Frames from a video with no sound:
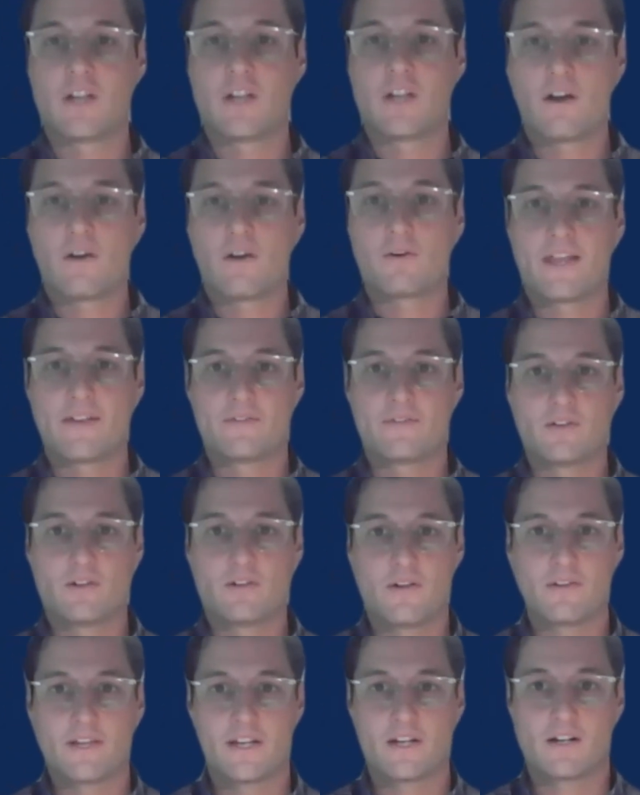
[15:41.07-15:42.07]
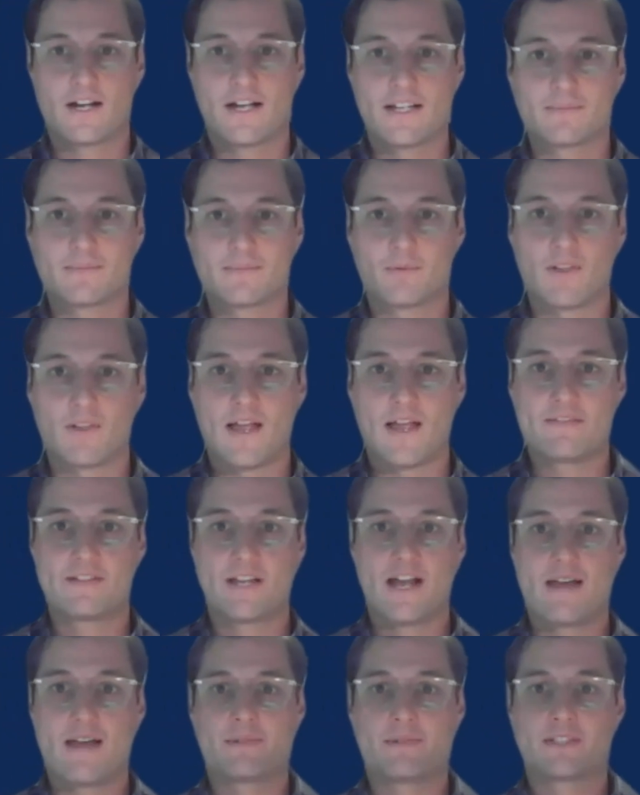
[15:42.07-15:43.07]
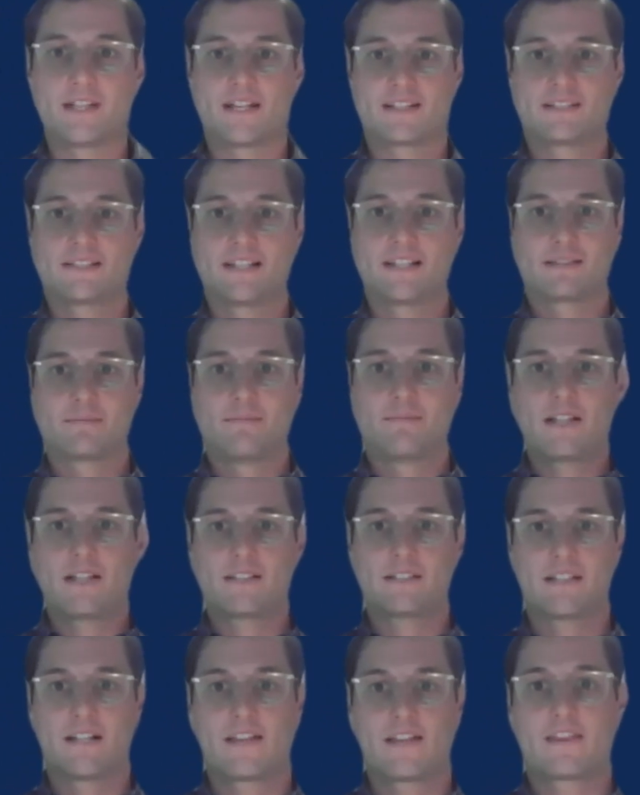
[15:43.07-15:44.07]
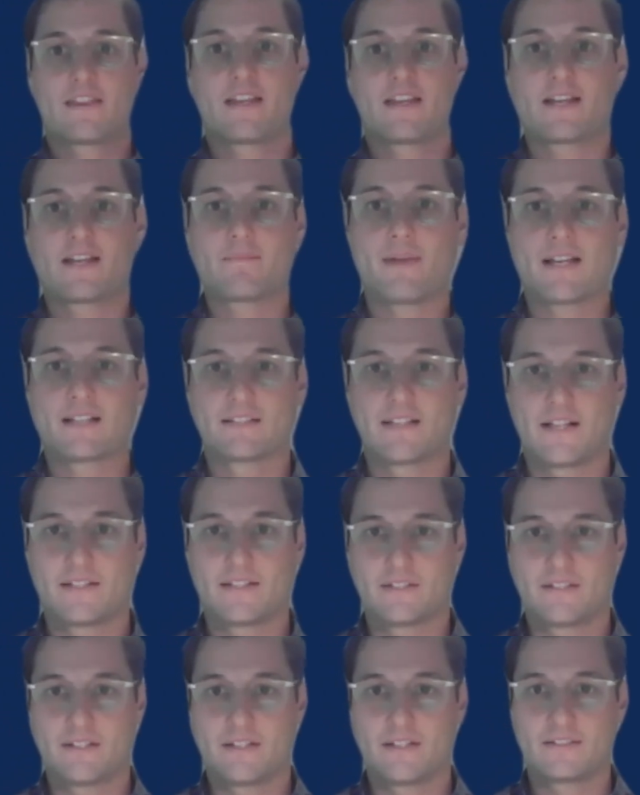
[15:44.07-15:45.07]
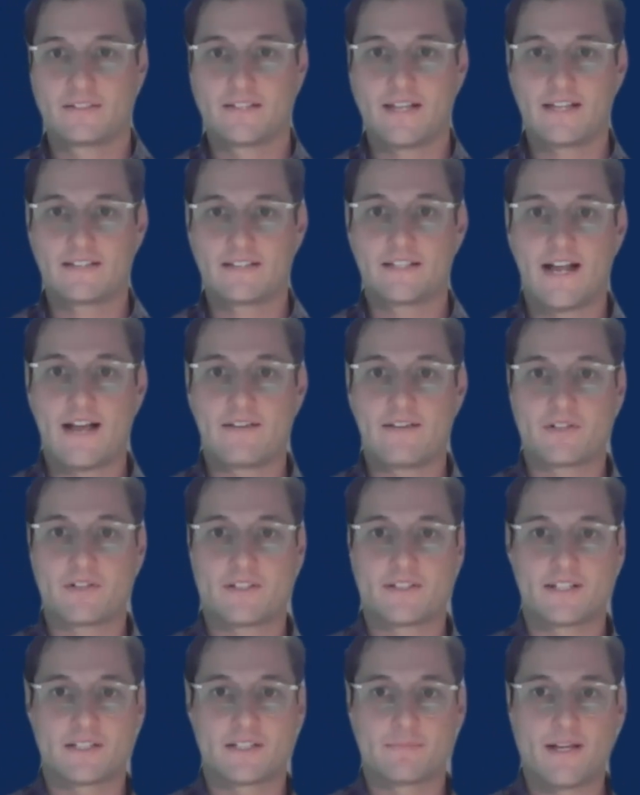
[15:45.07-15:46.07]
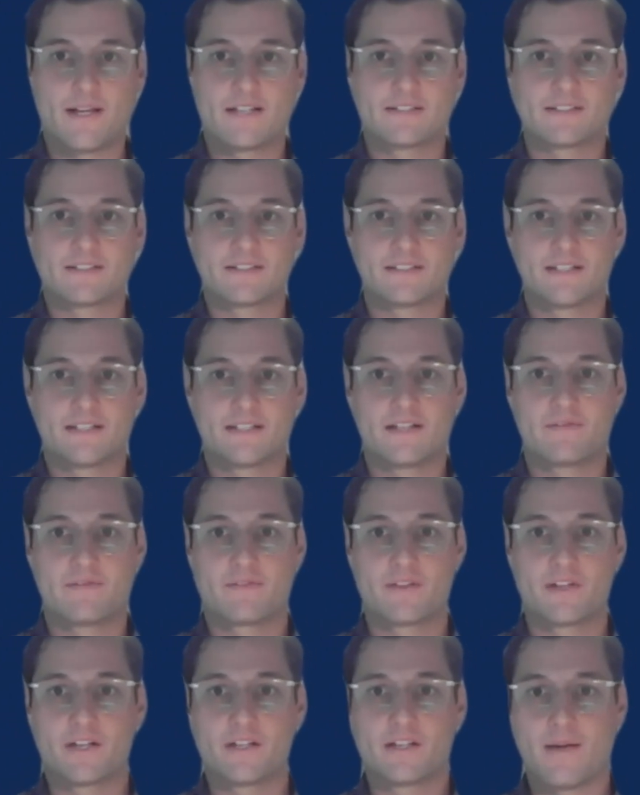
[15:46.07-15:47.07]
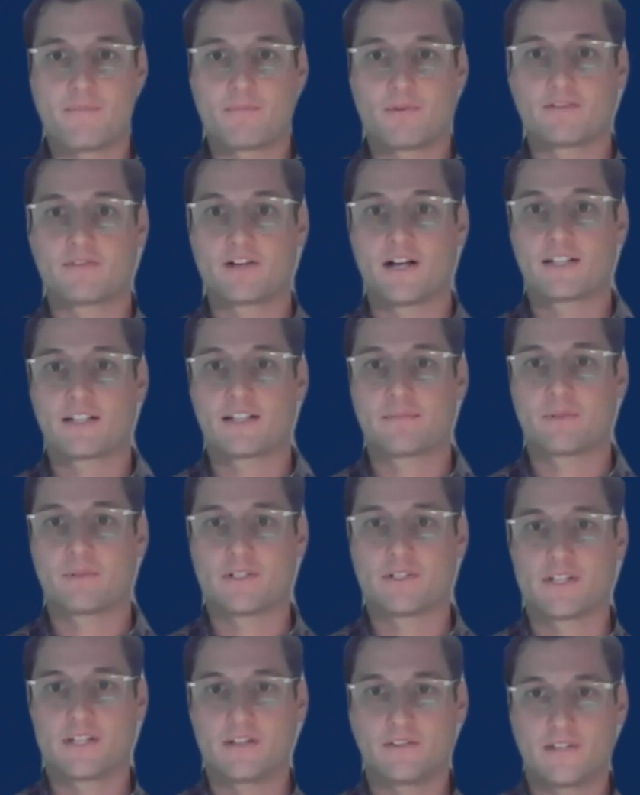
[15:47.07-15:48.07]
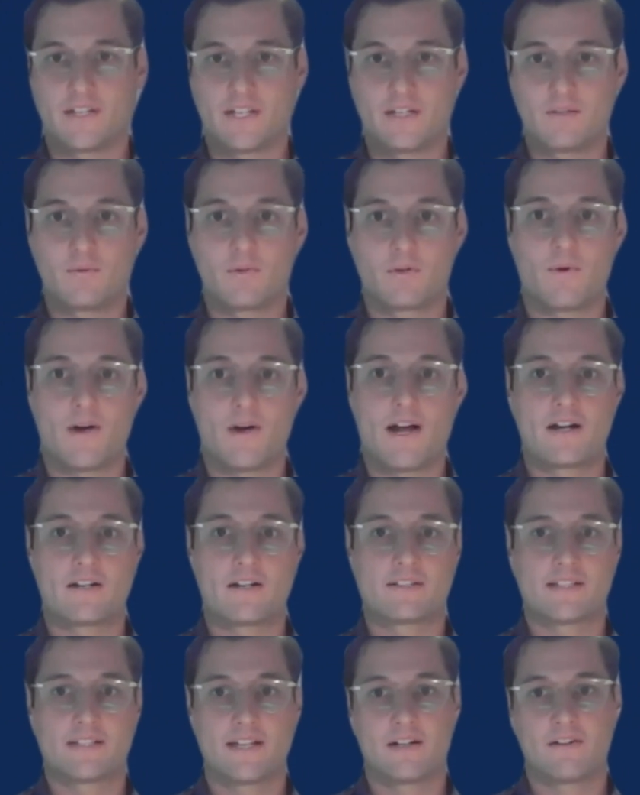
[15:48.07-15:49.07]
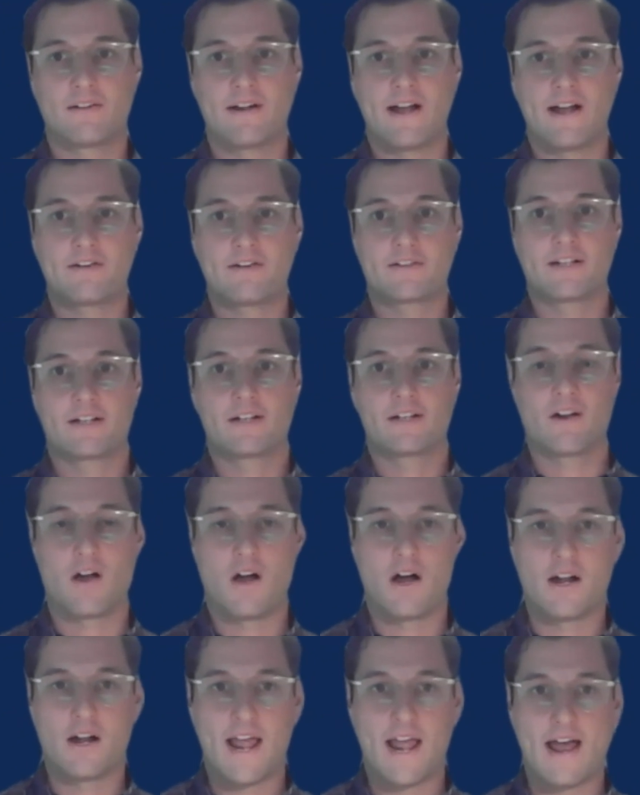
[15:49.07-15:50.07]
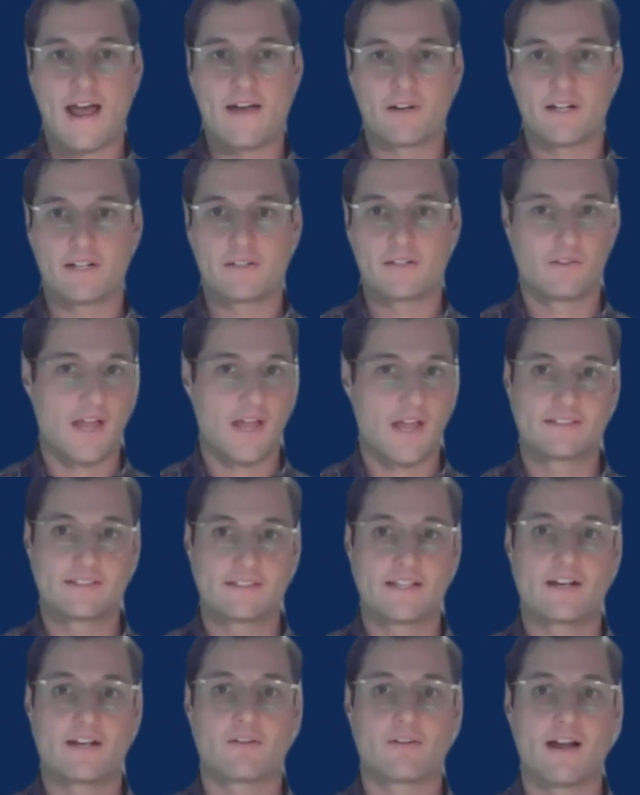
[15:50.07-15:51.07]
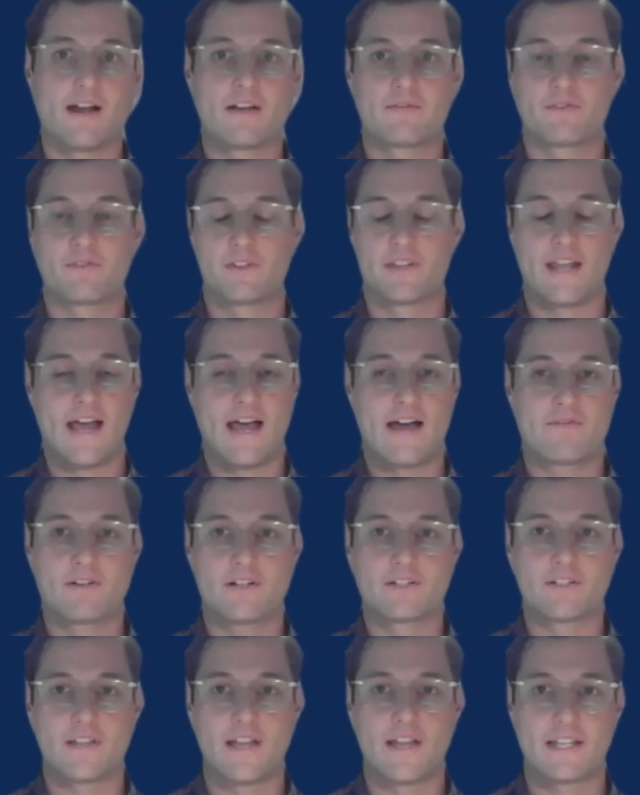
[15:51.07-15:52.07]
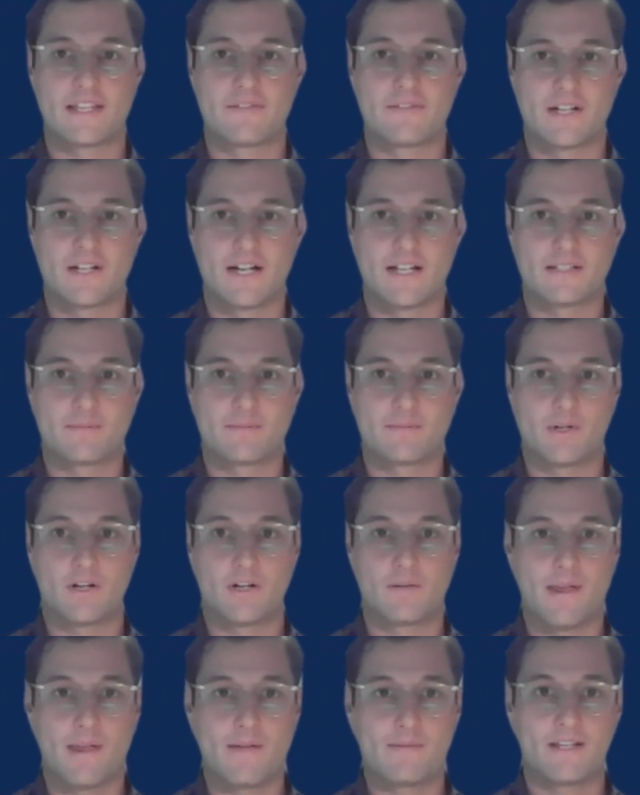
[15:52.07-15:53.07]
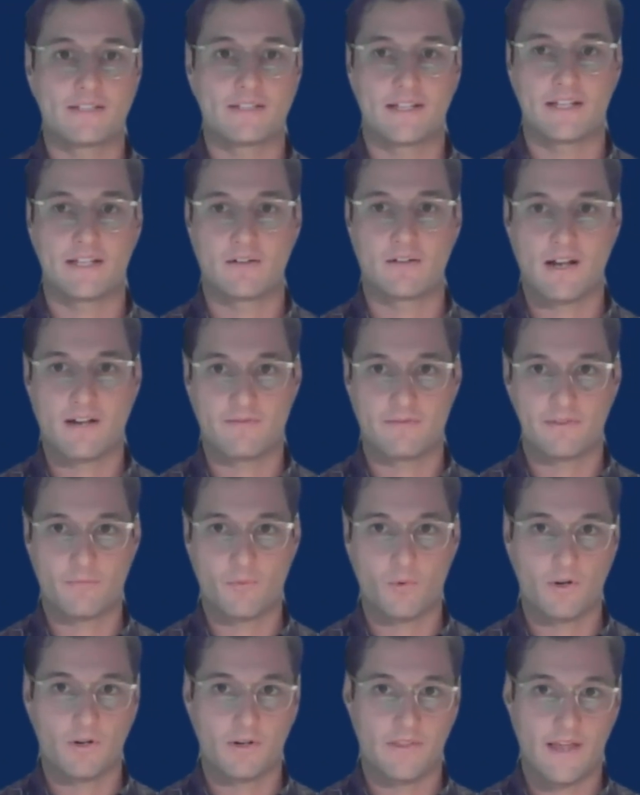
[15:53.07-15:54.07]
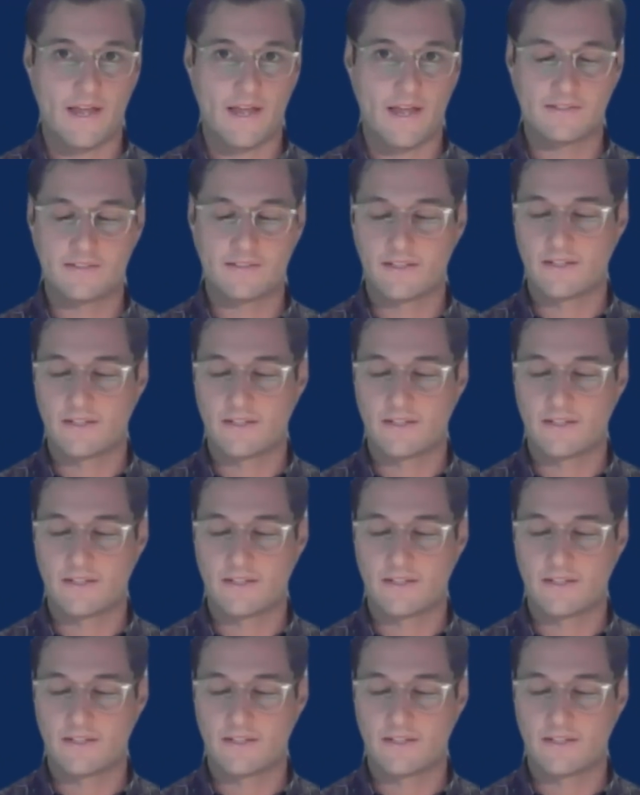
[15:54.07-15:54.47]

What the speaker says: So if you know that your customer lifetime is like 6 months, then I think it makes sense to assess it after 6 months to see if the number of customers that you think you acquired stayed around, and on average, like stayed around for the average length of a customer, or maybe they stayed around for more or less.